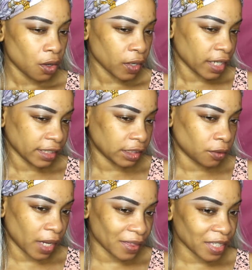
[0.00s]
Okay,
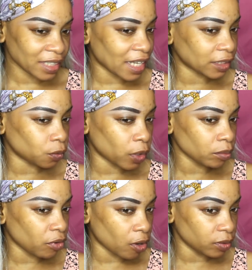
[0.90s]
so I think that's
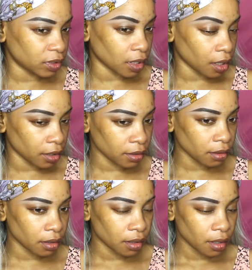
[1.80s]
one brow
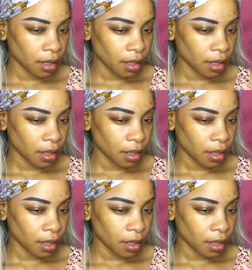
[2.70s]
done,